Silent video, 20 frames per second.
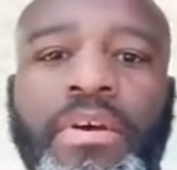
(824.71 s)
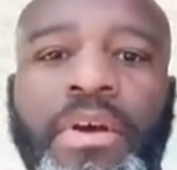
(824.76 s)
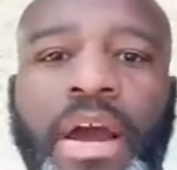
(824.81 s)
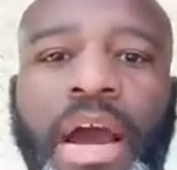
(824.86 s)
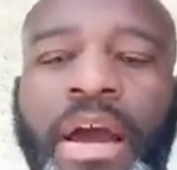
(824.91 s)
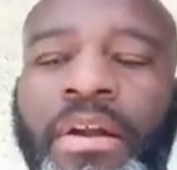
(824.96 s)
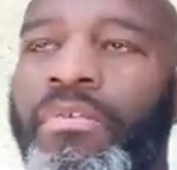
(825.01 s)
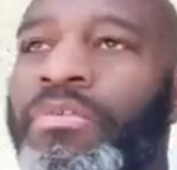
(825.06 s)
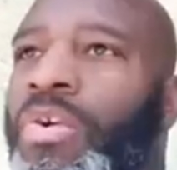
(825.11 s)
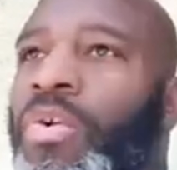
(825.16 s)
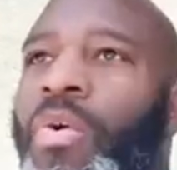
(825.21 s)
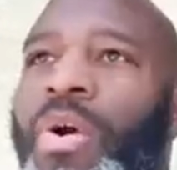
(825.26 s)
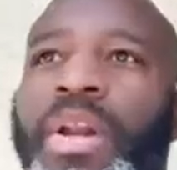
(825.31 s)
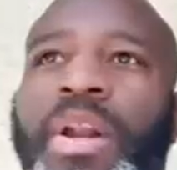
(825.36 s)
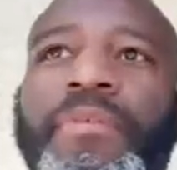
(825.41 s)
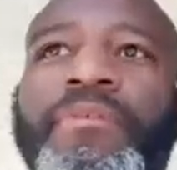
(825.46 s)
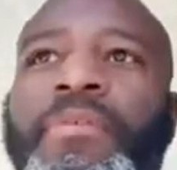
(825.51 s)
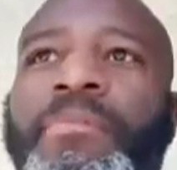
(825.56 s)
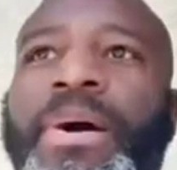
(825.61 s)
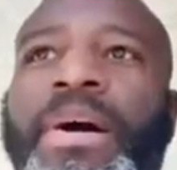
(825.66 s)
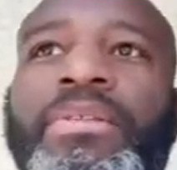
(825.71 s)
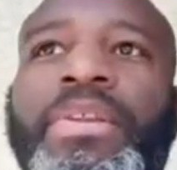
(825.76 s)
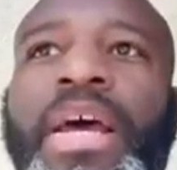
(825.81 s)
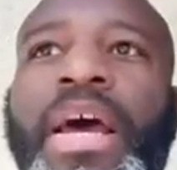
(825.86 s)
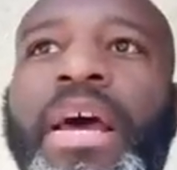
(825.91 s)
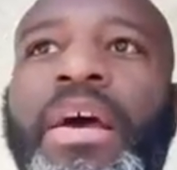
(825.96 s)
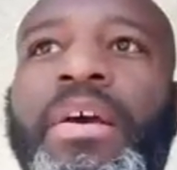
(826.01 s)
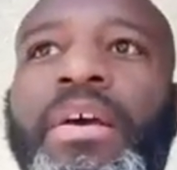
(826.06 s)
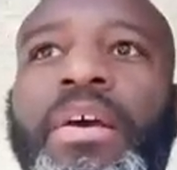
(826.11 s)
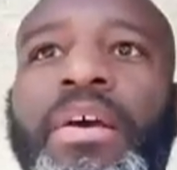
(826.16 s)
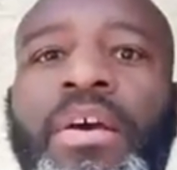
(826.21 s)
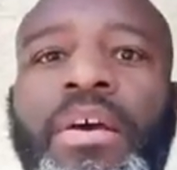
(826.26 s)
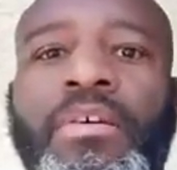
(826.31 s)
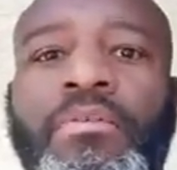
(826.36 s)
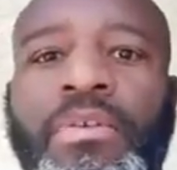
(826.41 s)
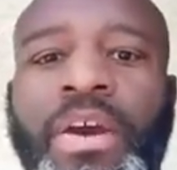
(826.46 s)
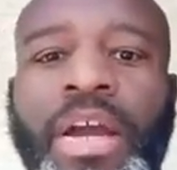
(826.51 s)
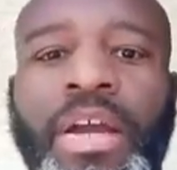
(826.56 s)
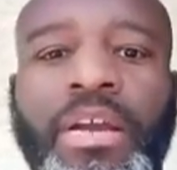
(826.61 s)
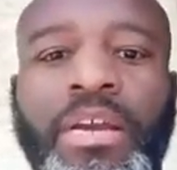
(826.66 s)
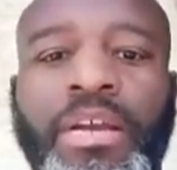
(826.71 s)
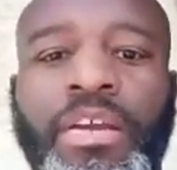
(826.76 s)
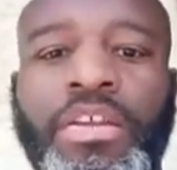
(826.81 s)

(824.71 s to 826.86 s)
I don't know enough about that, right?